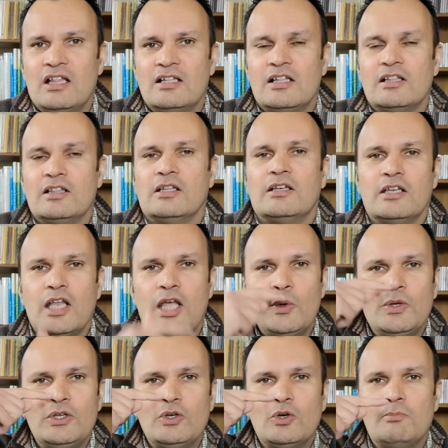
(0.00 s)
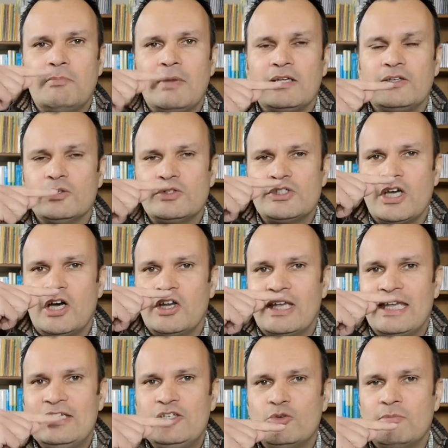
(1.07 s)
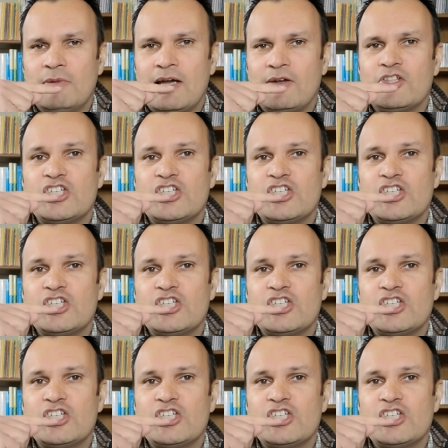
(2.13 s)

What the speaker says: lower your tongue in your mouth,